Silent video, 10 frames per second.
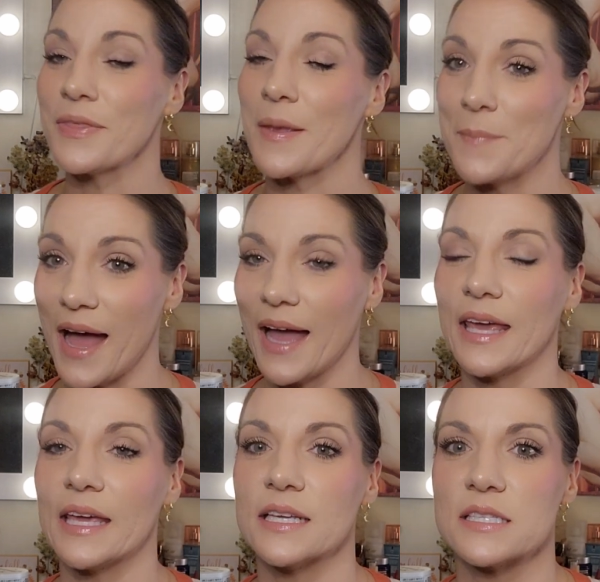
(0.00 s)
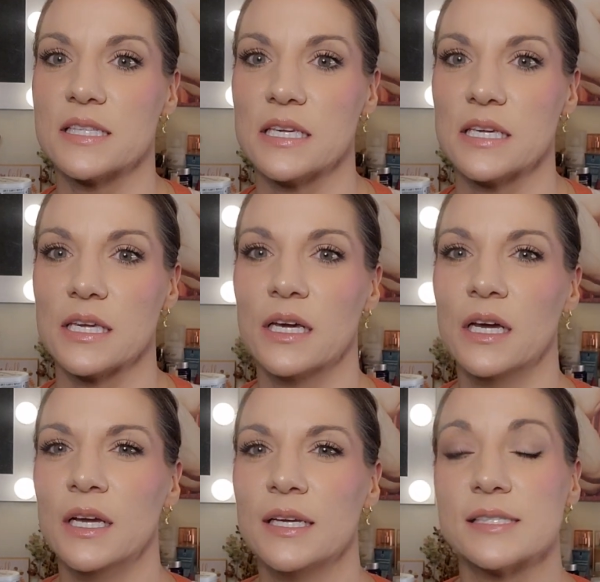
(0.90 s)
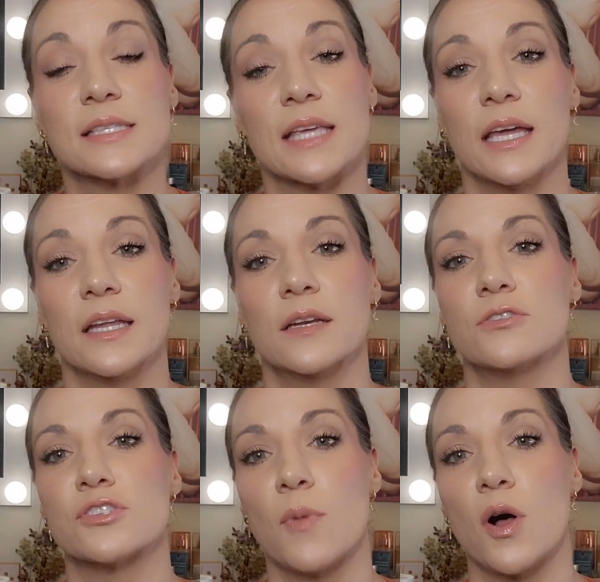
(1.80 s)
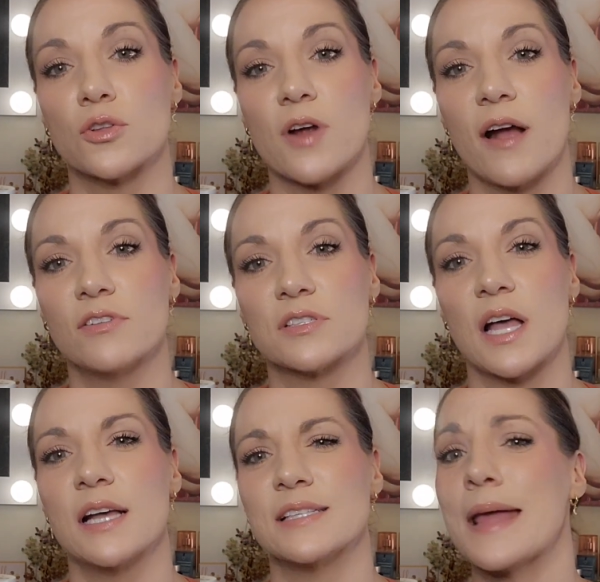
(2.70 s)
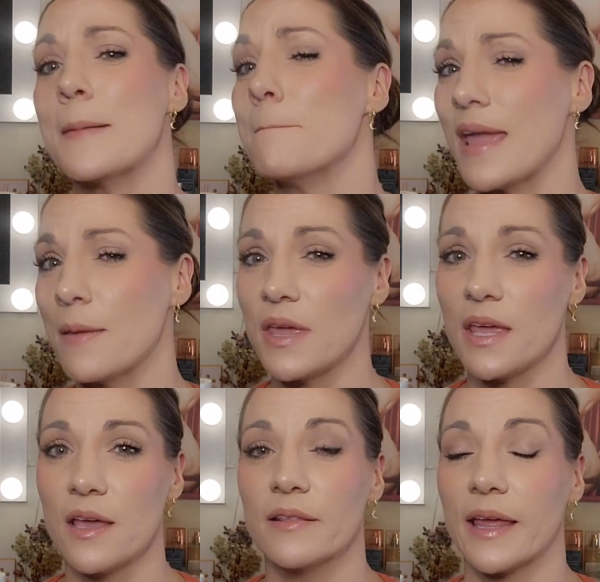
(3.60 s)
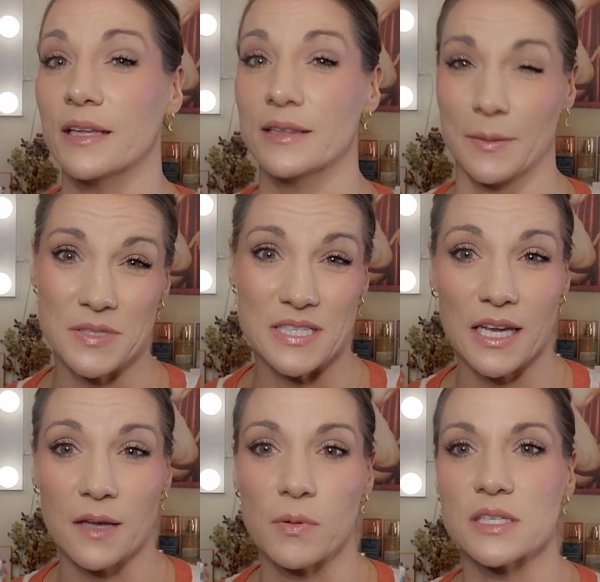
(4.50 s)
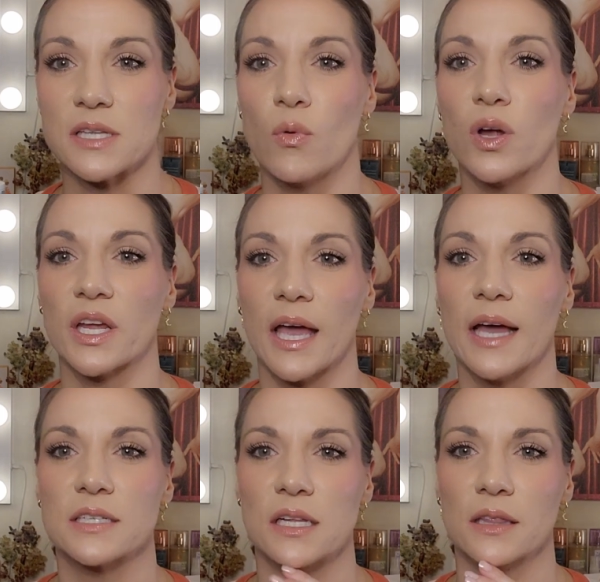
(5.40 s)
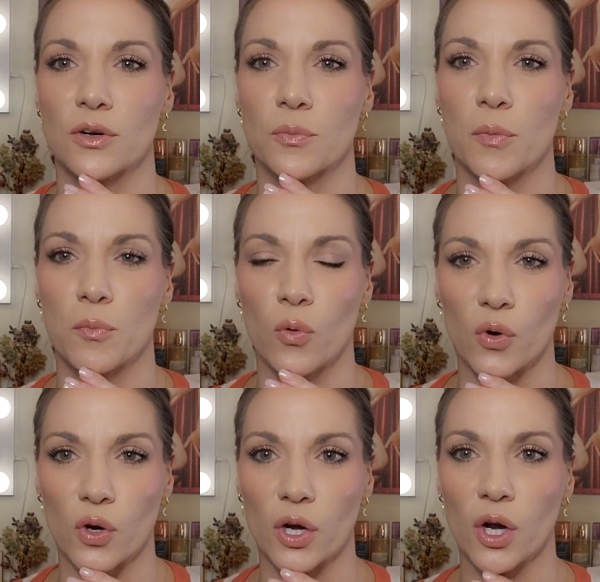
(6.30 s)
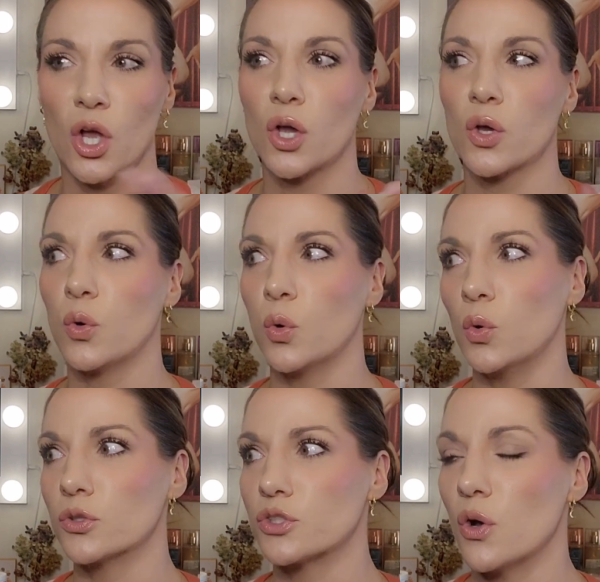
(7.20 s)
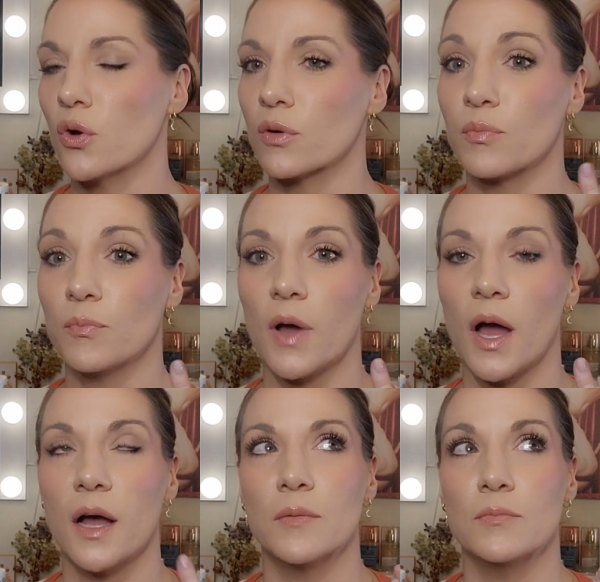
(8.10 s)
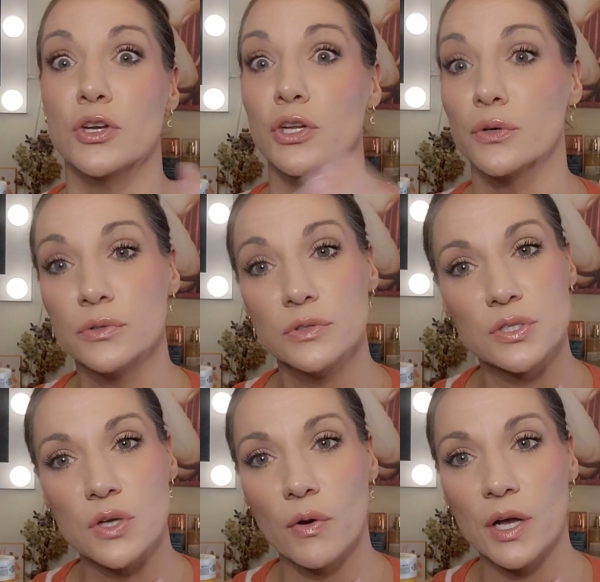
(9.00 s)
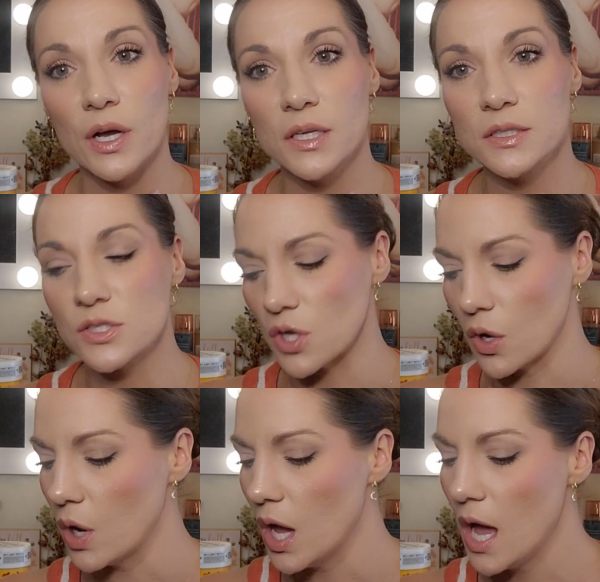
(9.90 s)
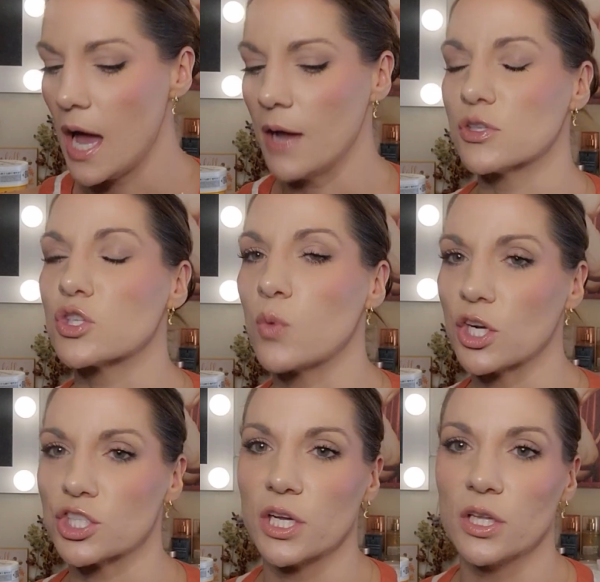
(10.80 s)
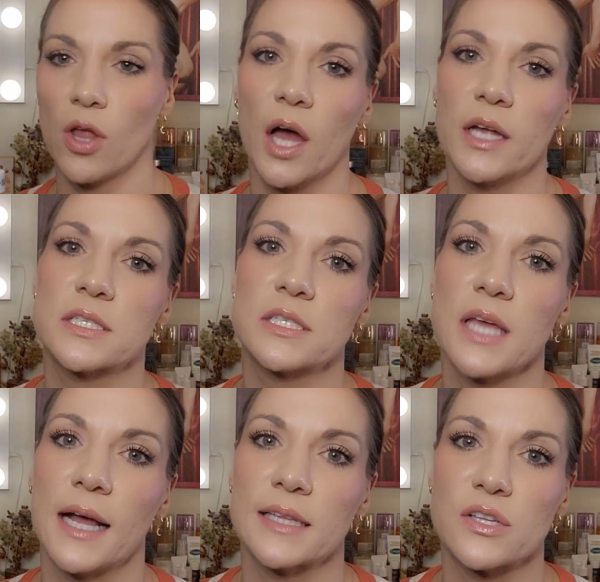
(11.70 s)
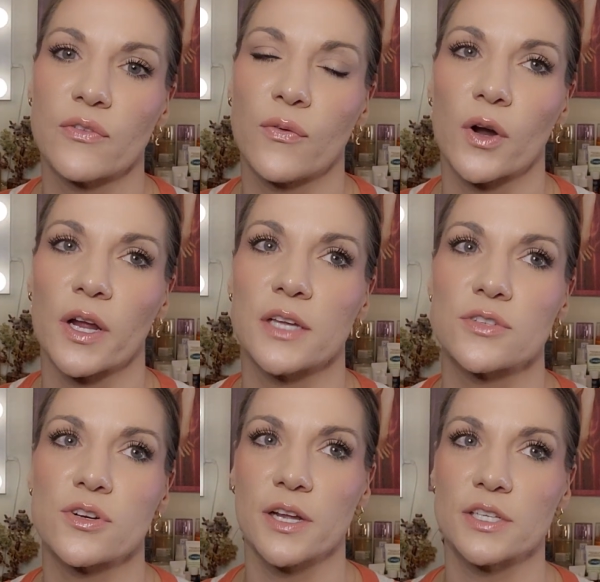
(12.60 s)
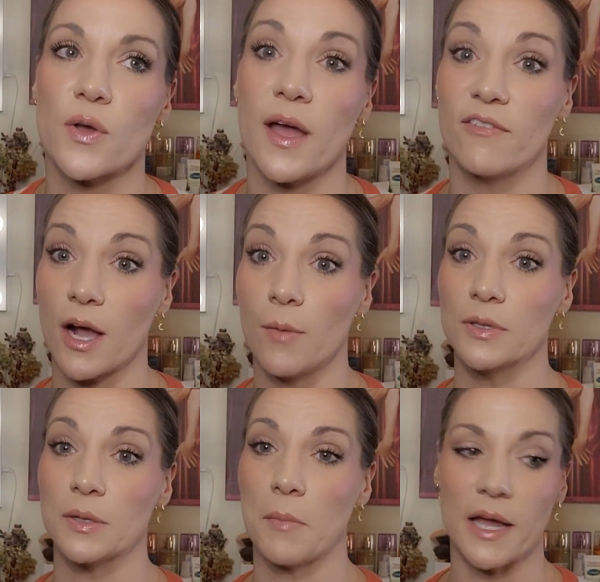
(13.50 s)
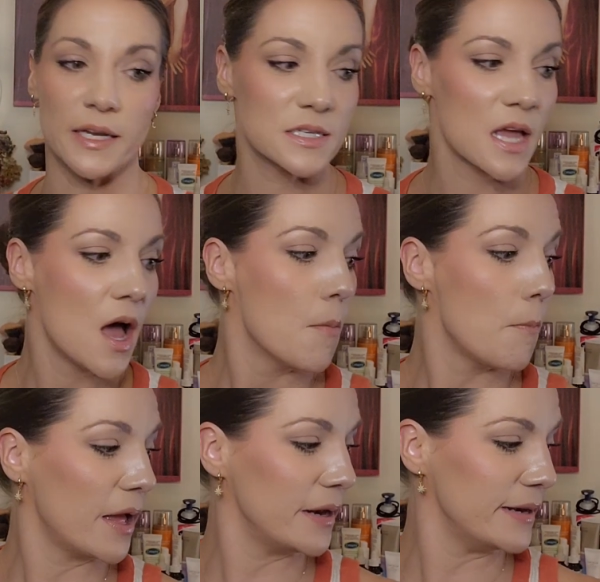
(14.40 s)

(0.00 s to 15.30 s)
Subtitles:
buy is the Skin Small Travel Size and maybe like a lipstick because I want to get a little bit more cool tone nudes going on. So I was swatching a lot at Sephora yesterday, so I have a couple in mind. But